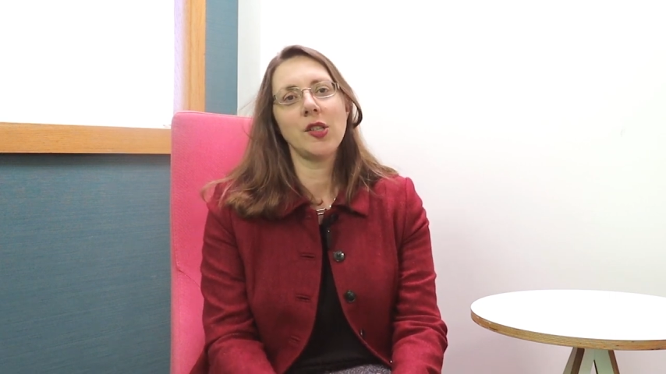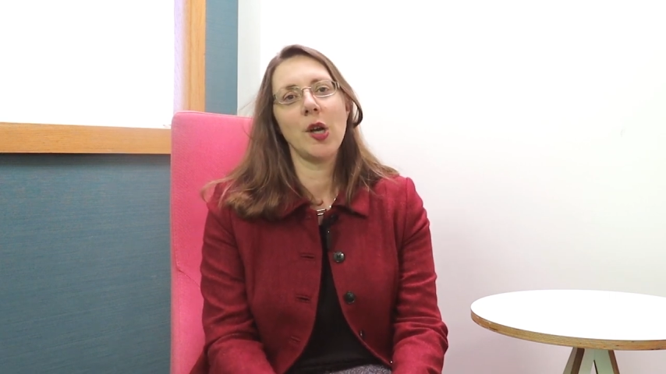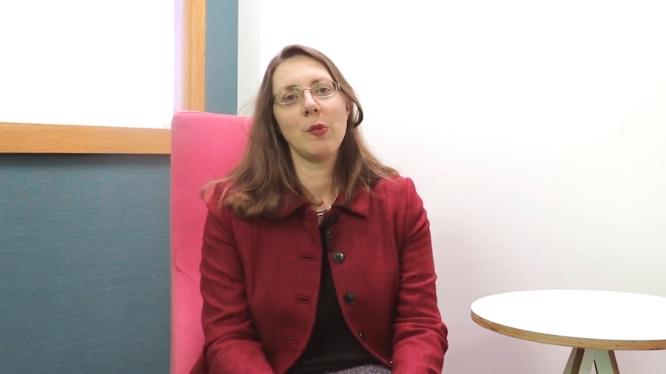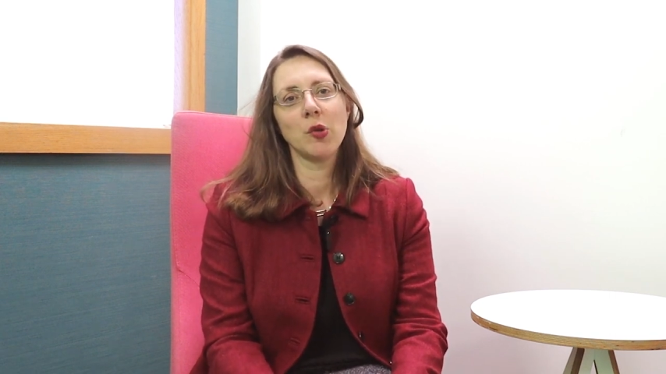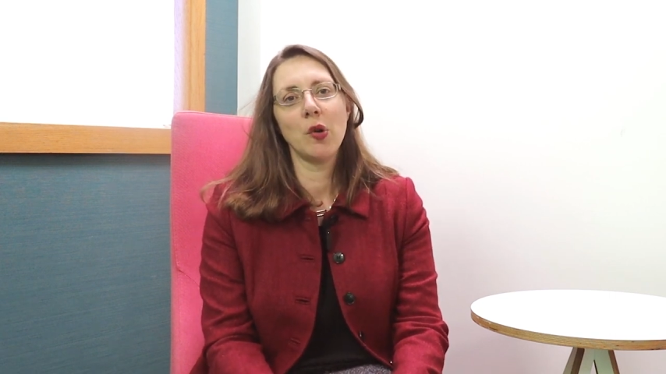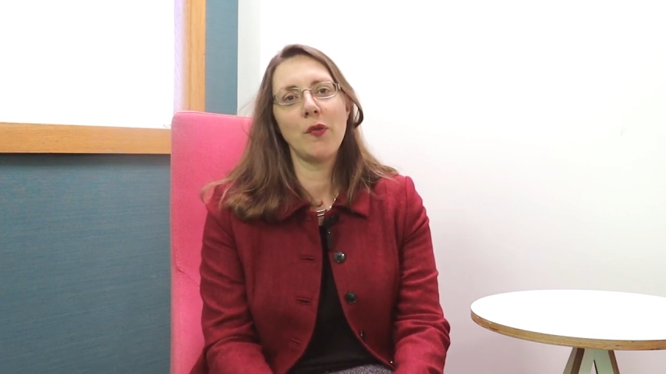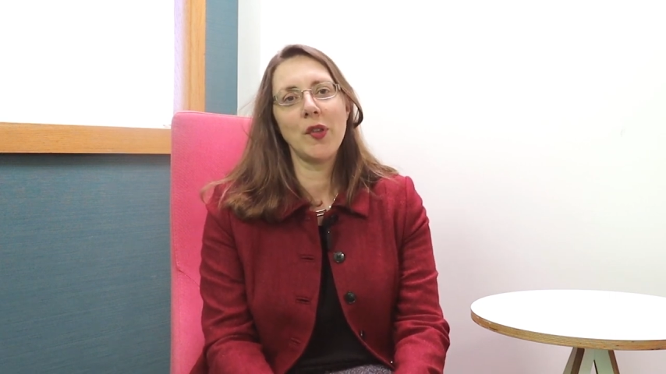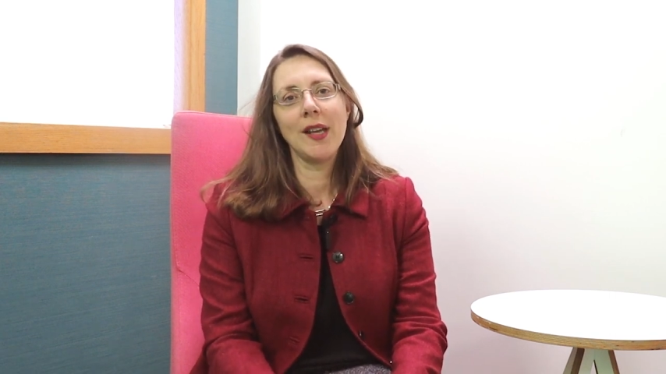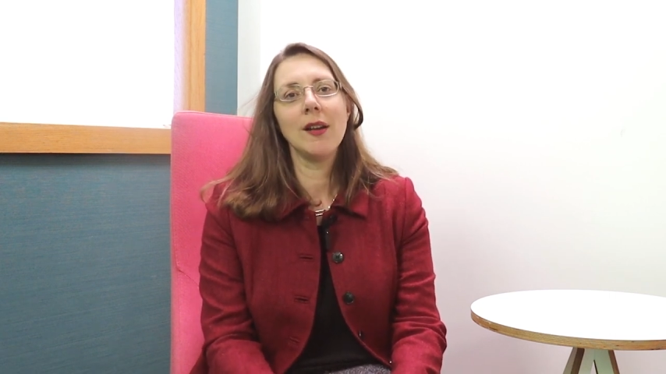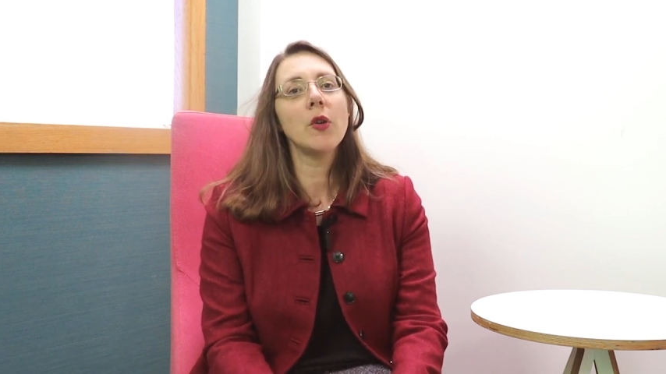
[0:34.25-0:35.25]
in terms
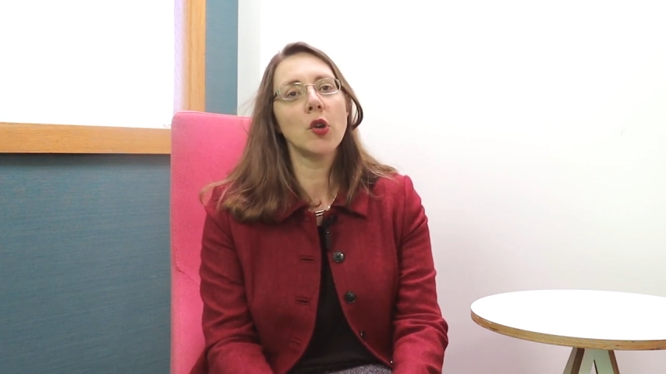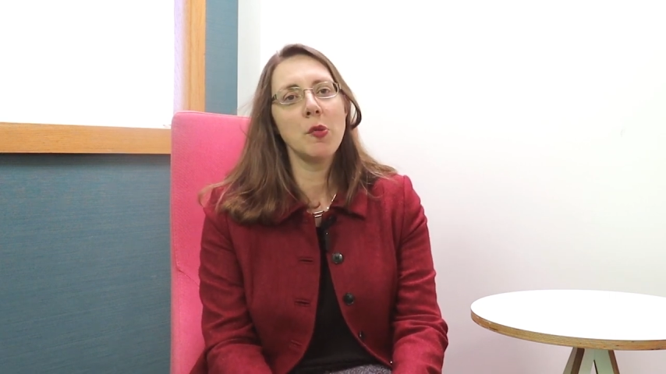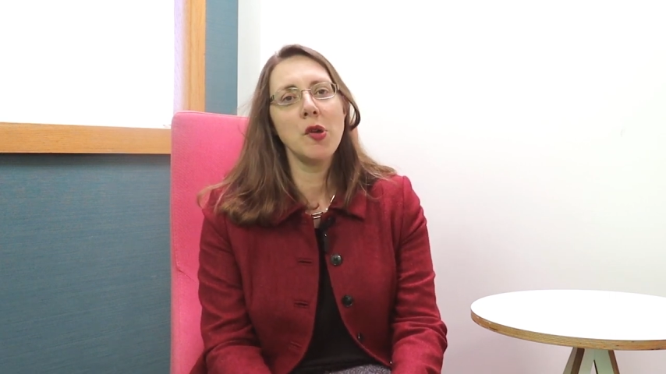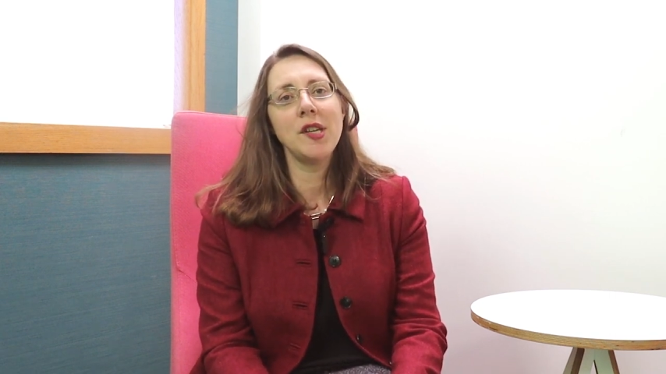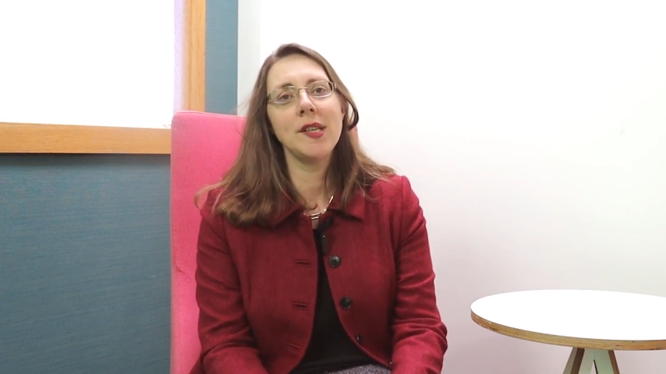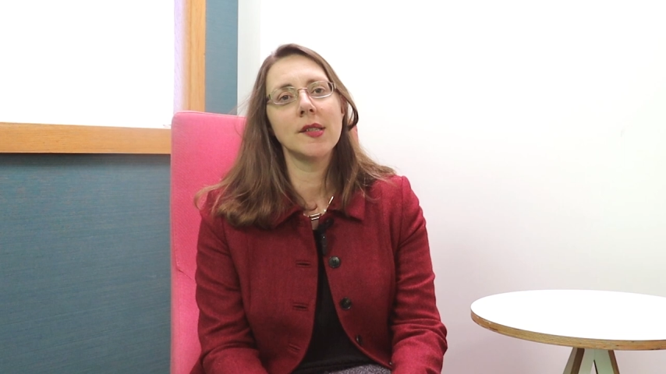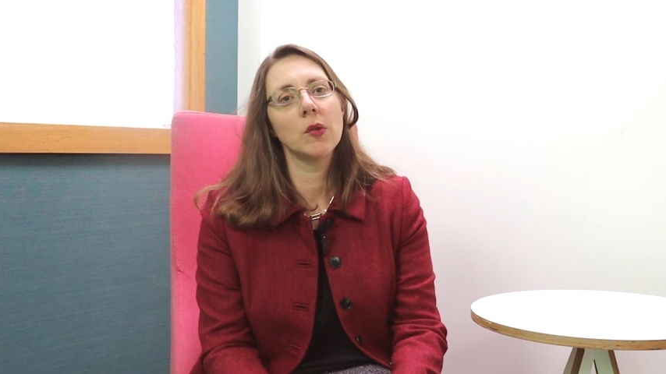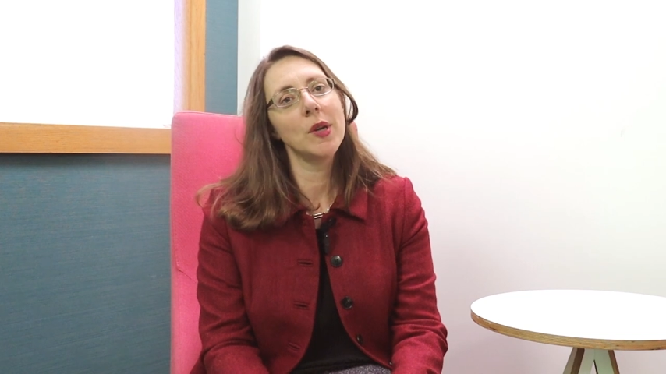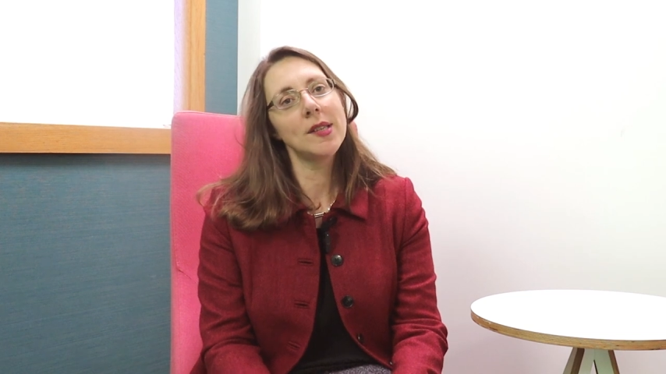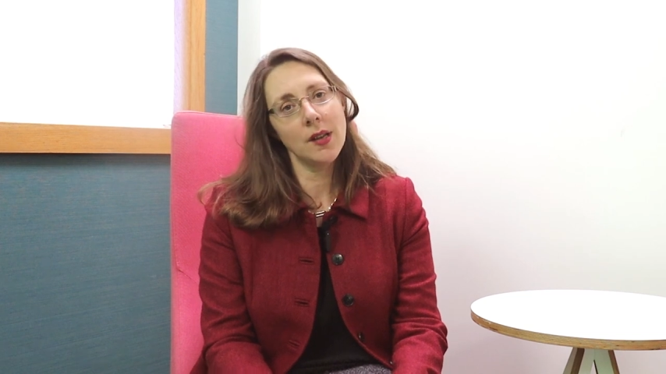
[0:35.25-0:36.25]
of the local communities
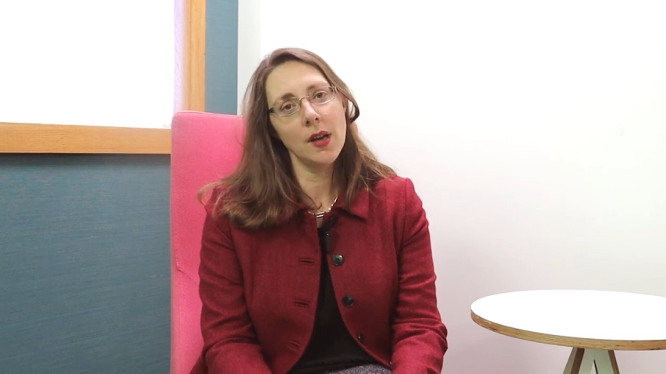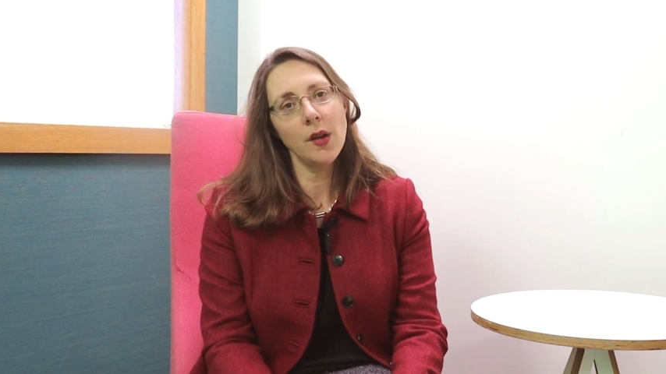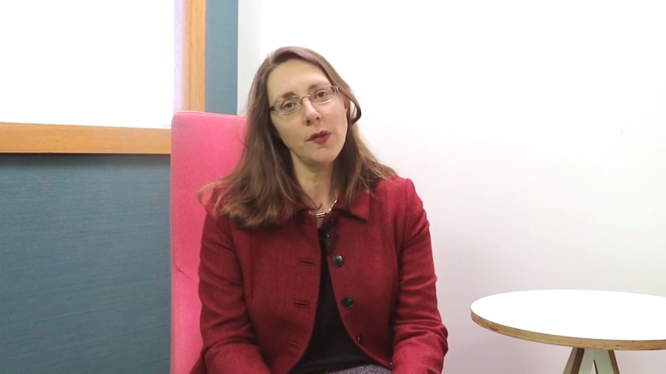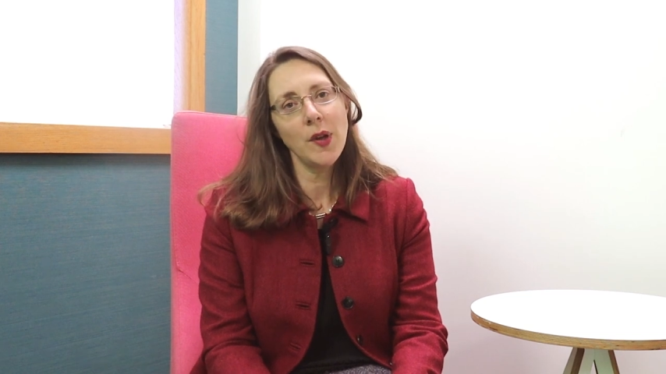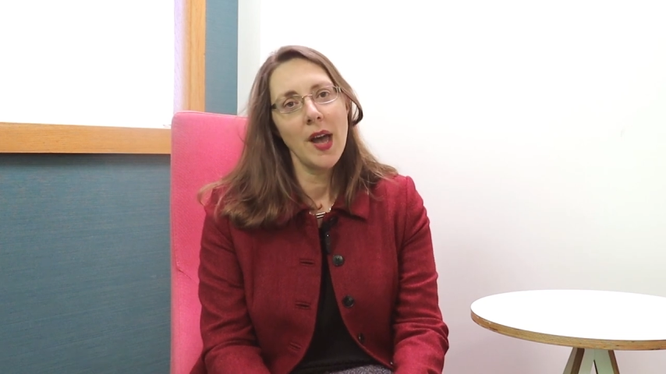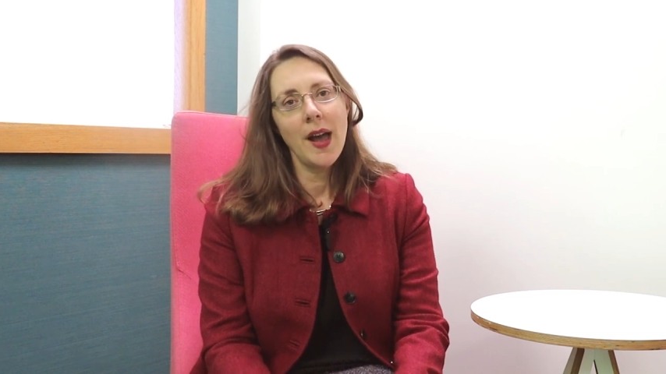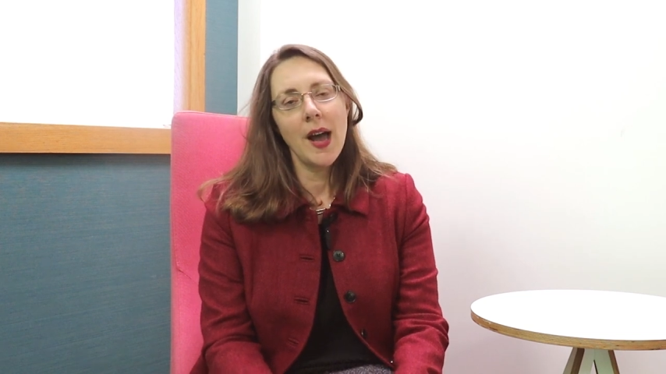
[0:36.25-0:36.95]
that we serve,